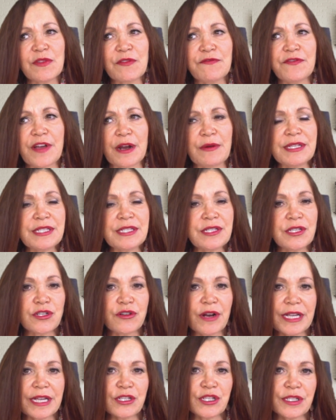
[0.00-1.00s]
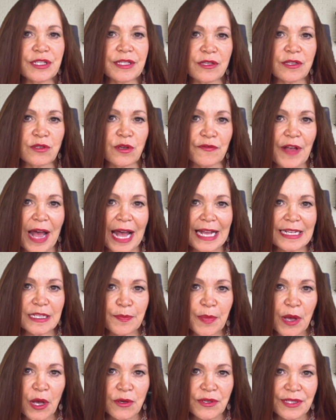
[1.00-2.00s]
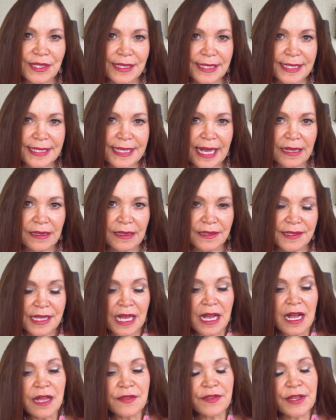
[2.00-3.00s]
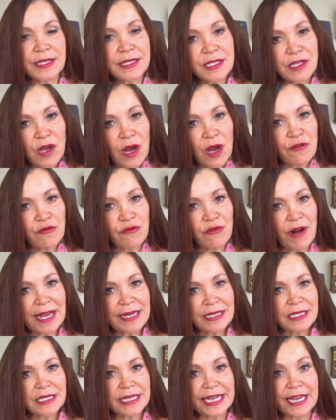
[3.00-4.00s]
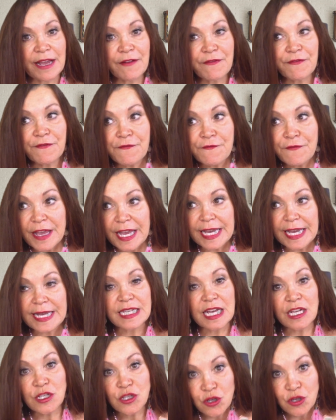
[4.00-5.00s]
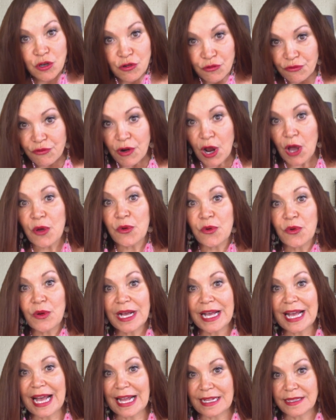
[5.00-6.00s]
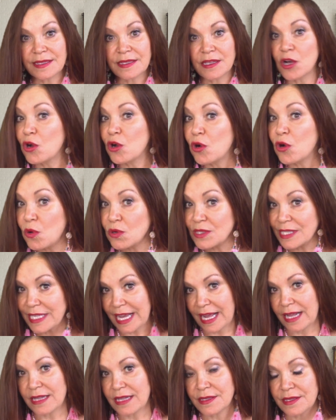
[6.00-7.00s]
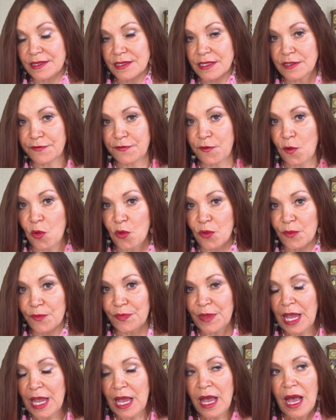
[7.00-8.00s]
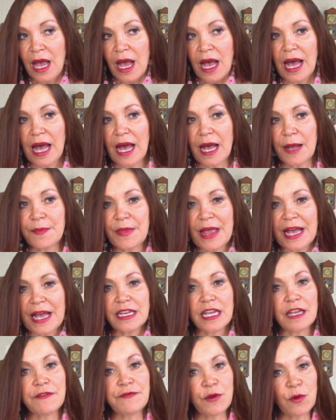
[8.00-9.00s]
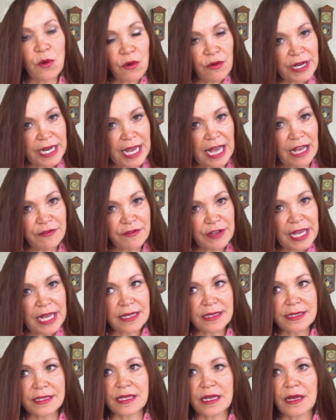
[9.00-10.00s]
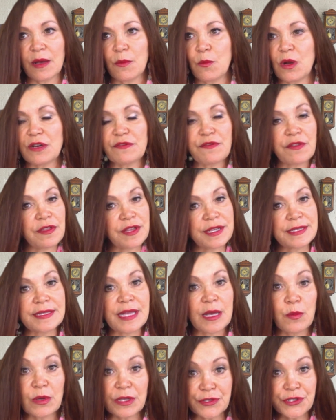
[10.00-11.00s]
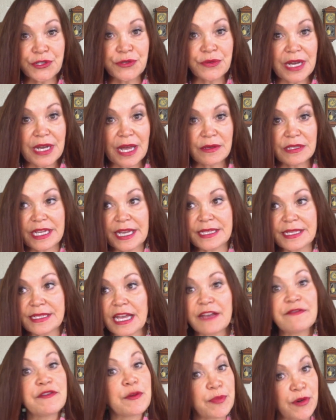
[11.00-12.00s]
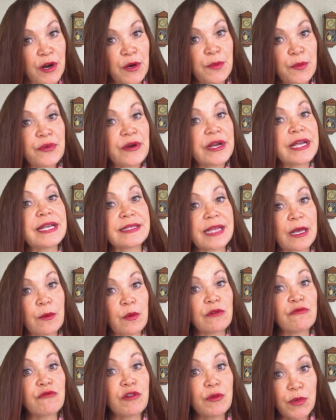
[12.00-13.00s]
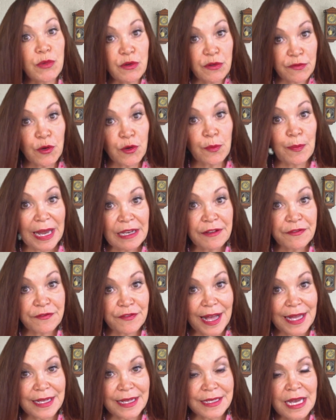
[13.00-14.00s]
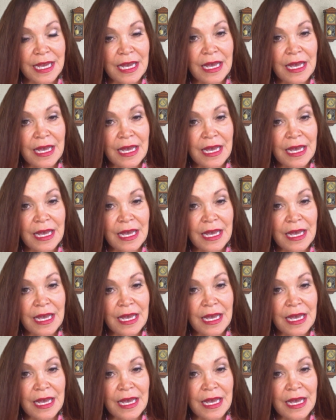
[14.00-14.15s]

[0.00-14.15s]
very strange sort of adipose cells that directly feed and grow cancer and cause cancers to form. And if you already have a cancer, one of the things they will do nowadays, if appropriate, is they will remove your belly fat